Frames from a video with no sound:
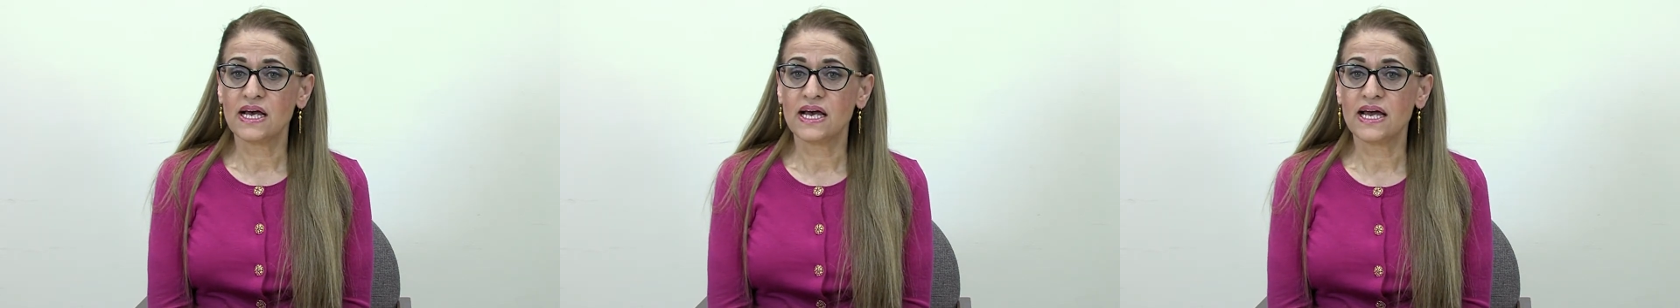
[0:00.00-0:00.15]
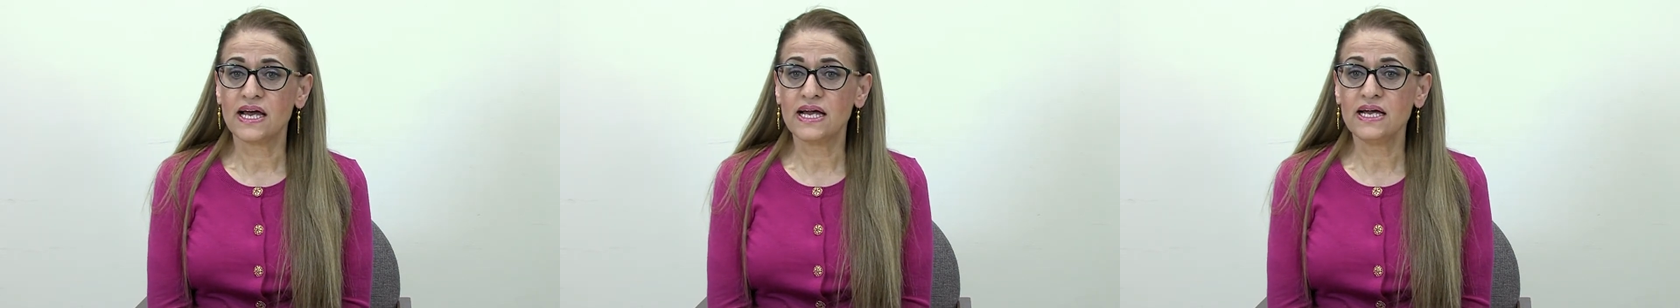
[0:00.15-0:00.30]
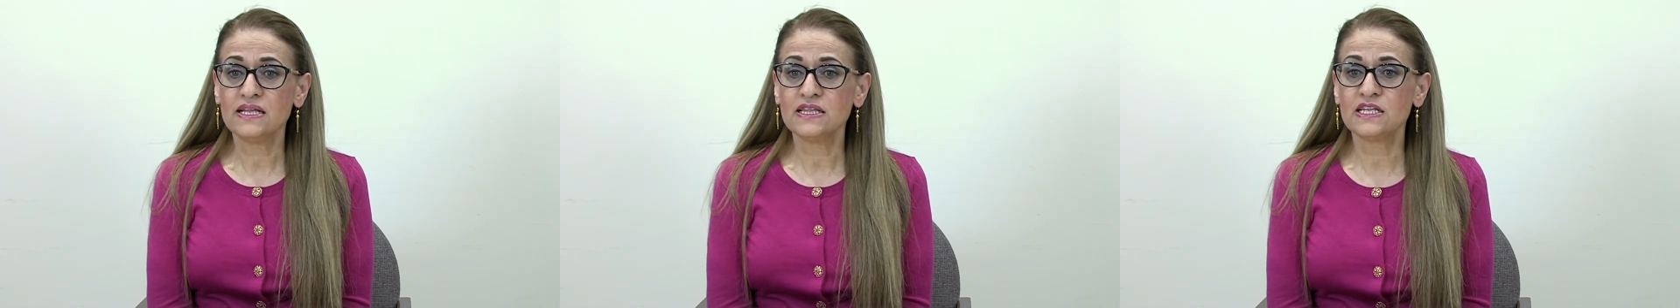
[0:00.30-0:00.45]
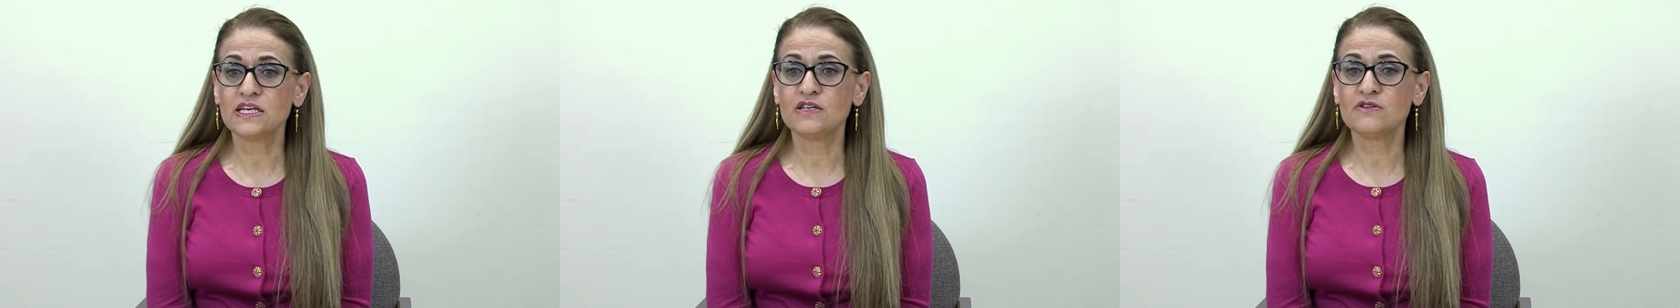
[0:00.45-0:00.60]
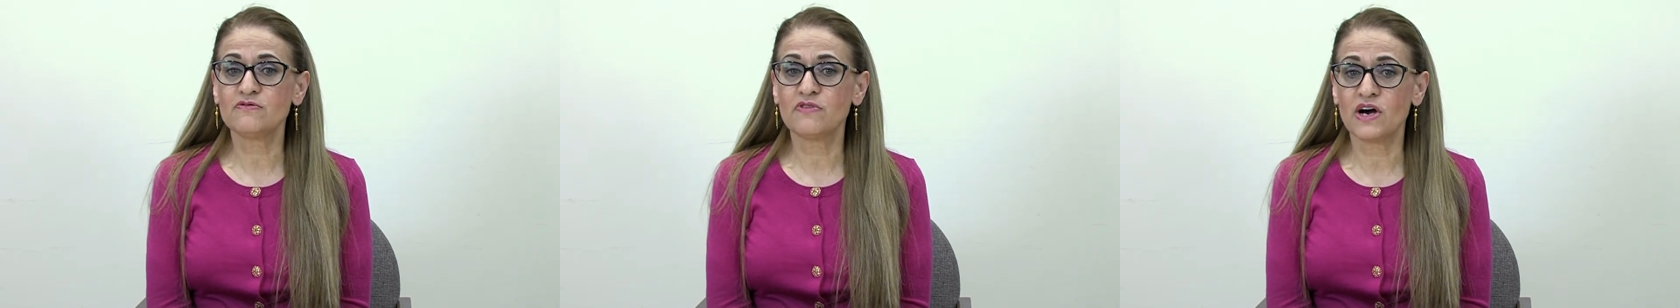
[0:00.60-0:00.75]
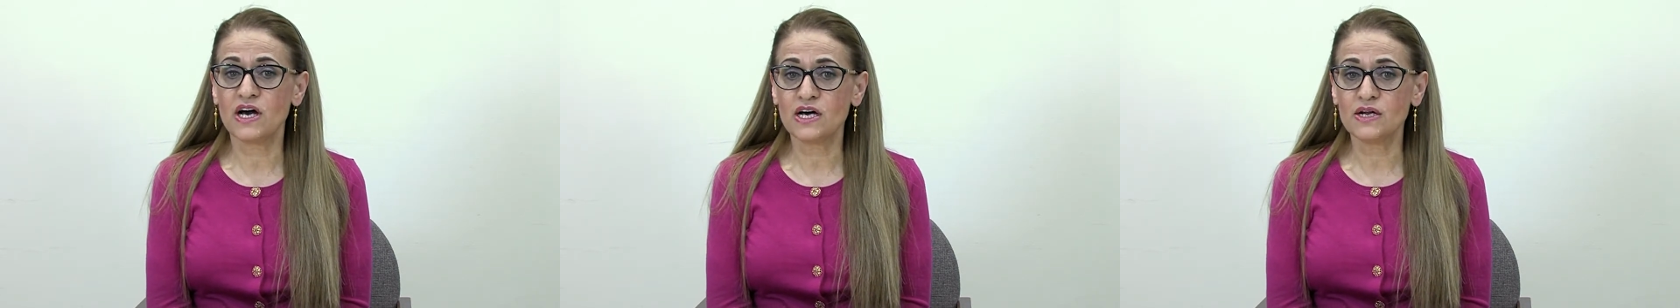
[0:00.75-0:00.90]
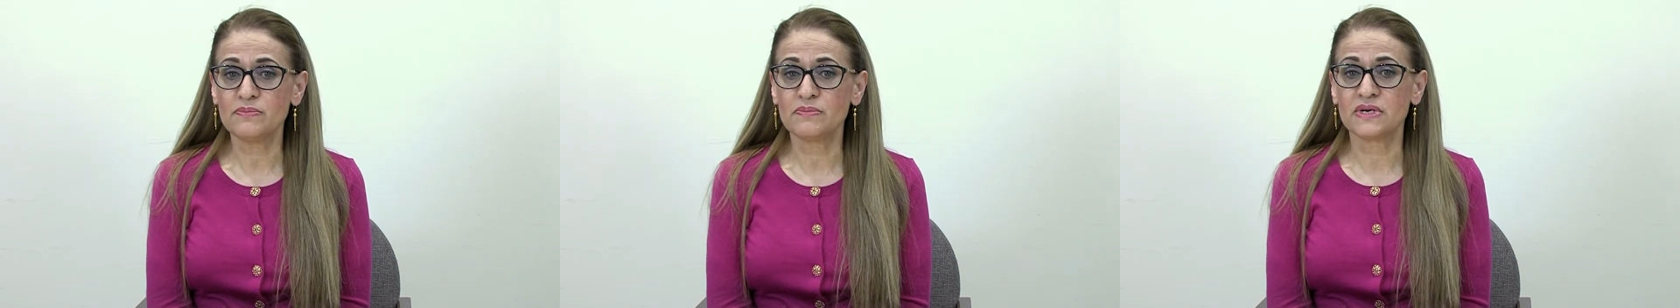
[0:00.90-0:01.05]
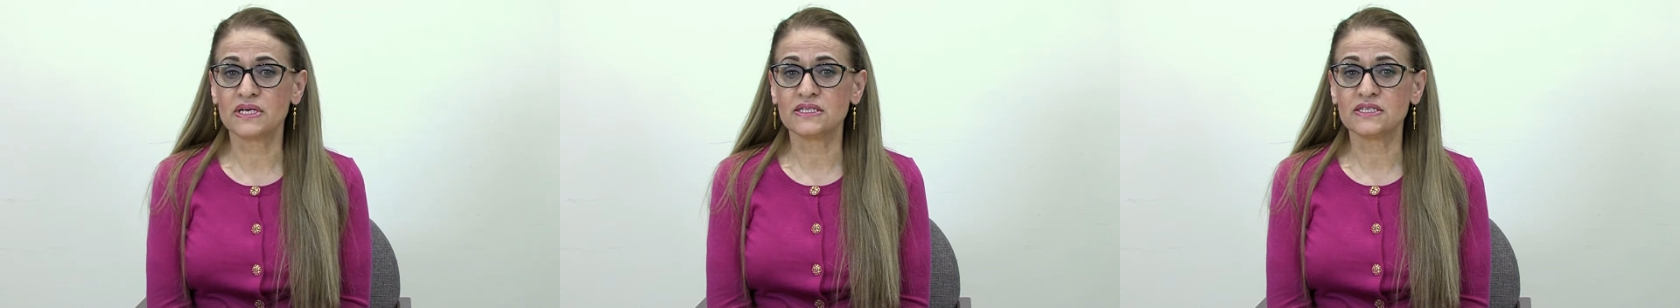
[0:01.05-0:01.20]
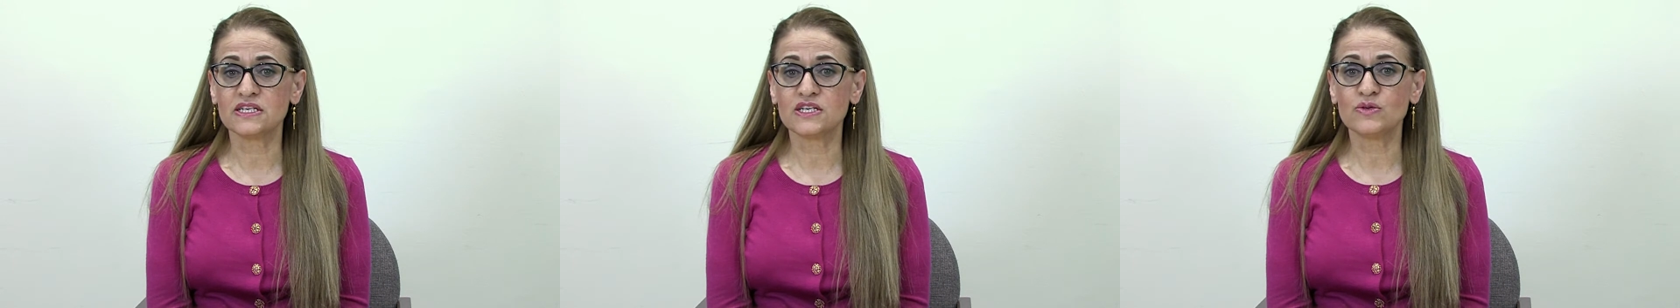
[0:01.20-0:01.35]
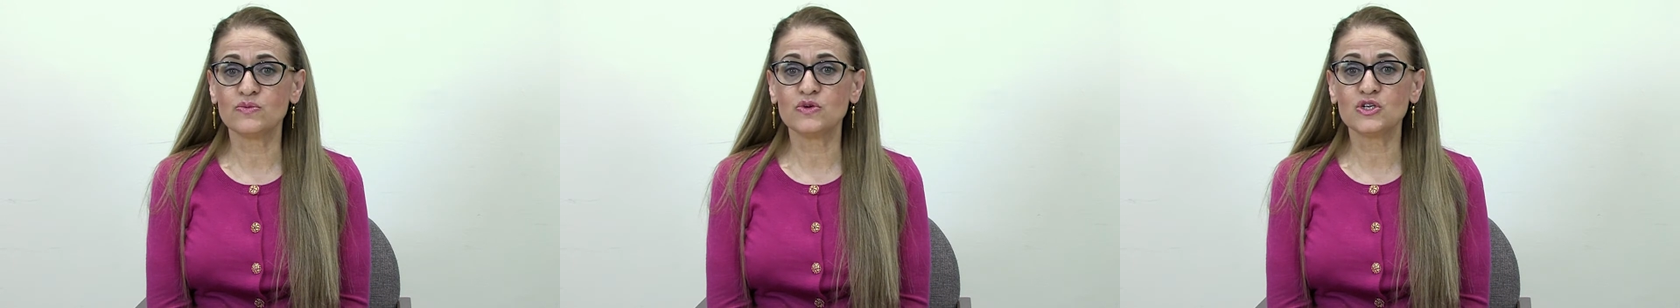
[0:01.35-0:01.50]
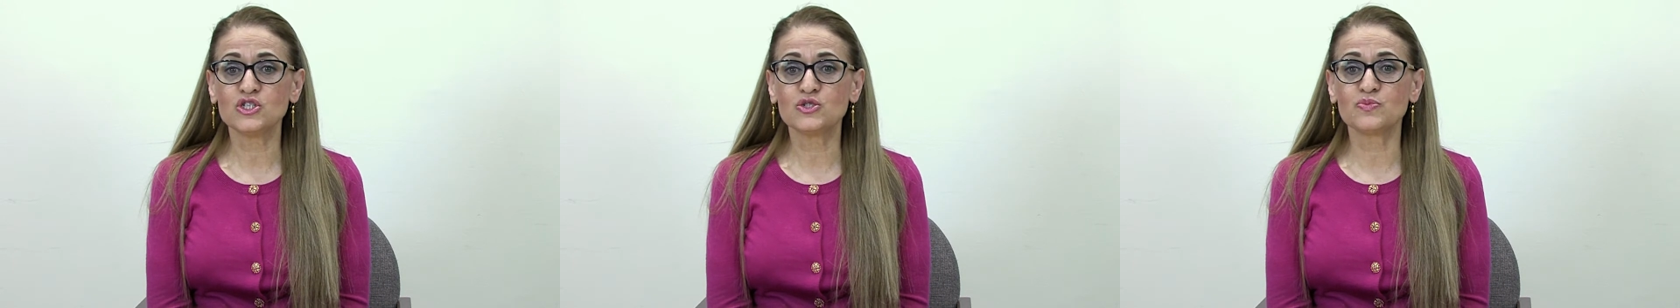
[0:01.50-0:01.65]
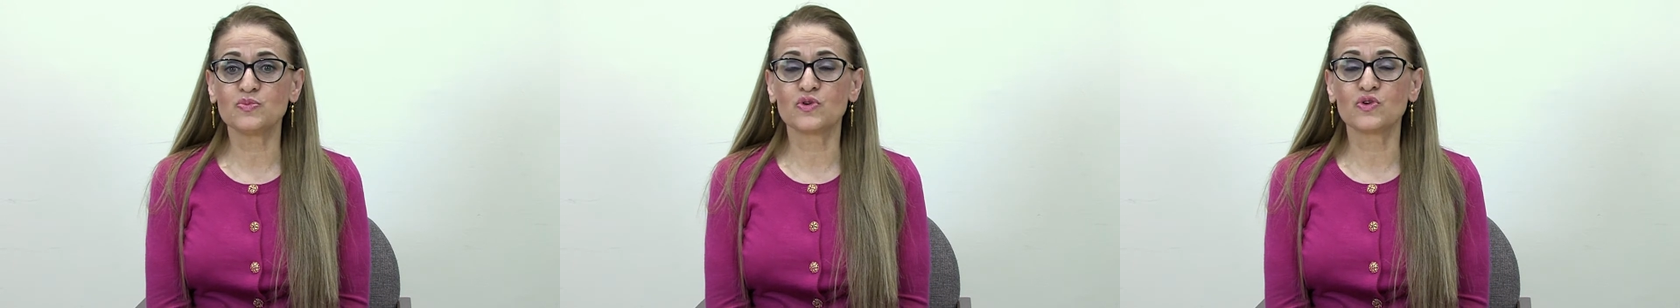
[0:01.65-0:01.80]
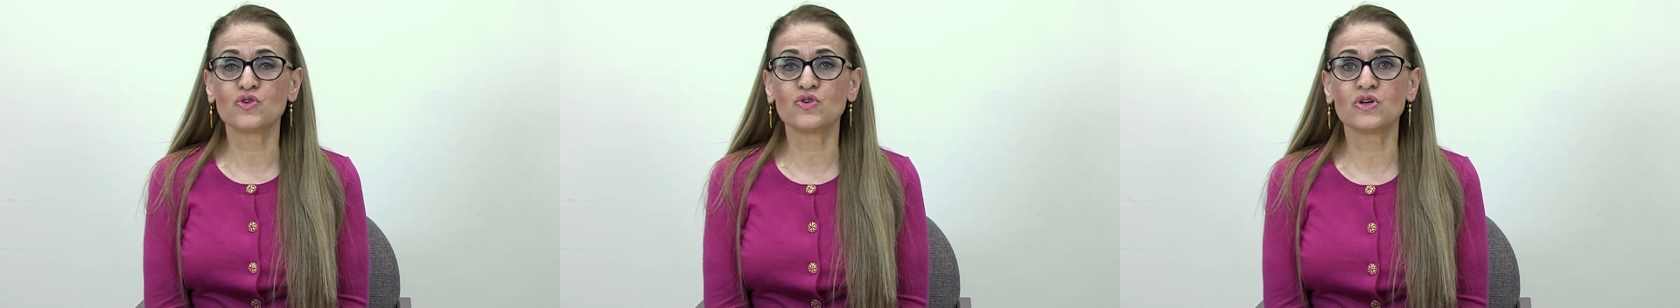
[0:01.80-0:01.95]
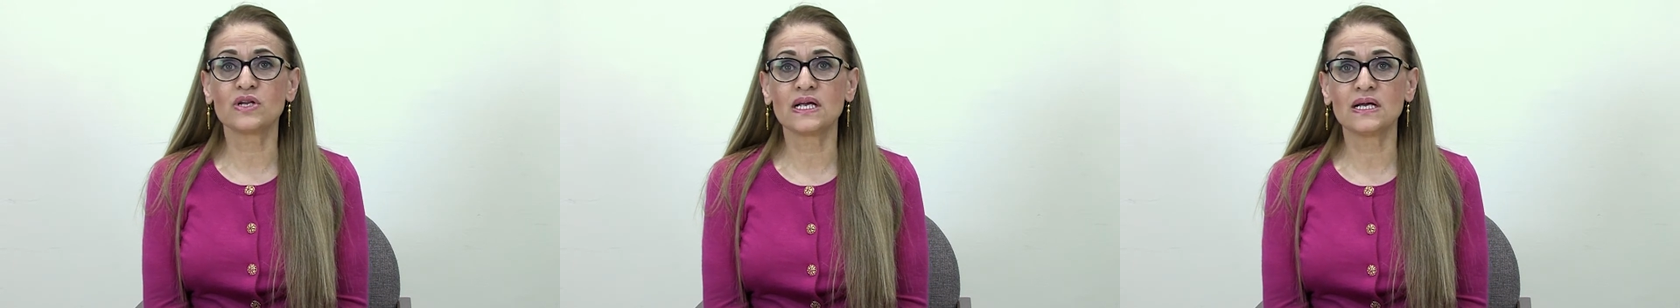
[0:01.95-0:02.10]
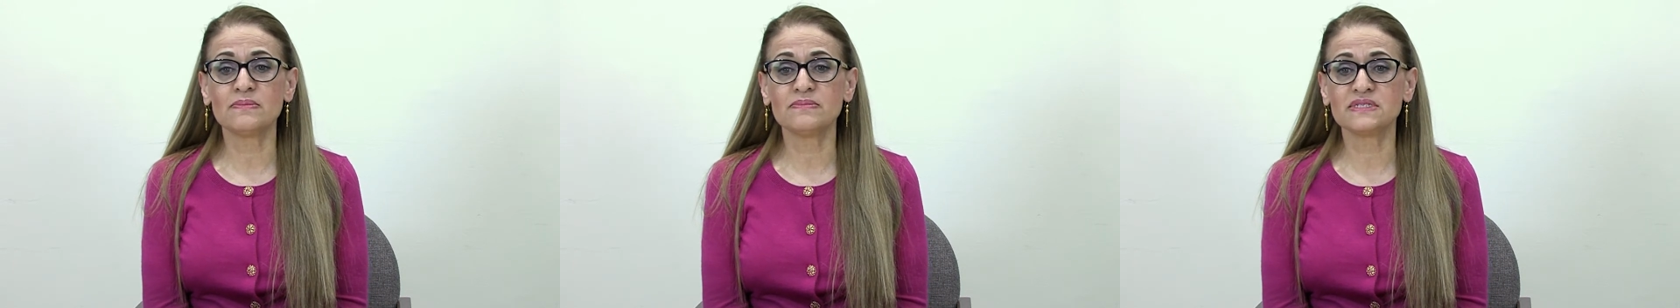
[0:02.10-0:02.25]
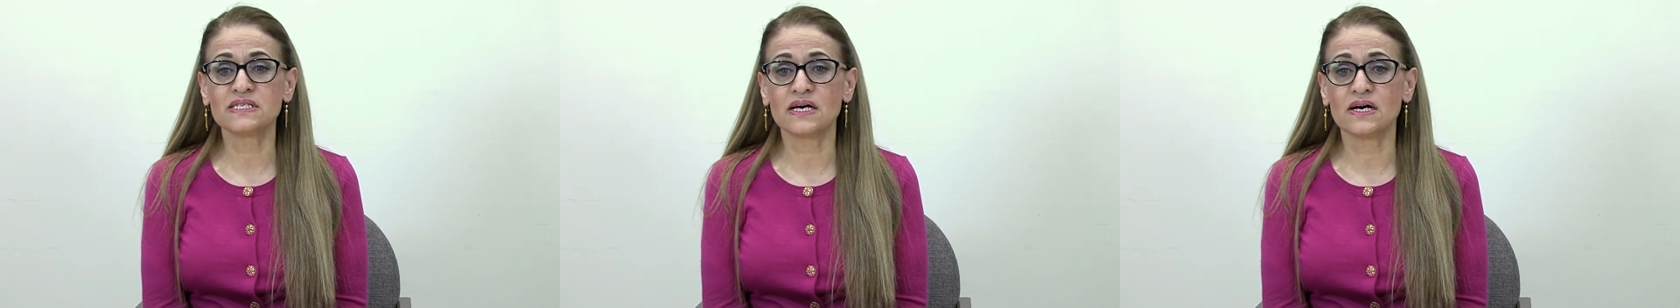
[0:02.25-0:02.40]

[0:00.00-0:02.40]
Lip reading: and the environment in which programs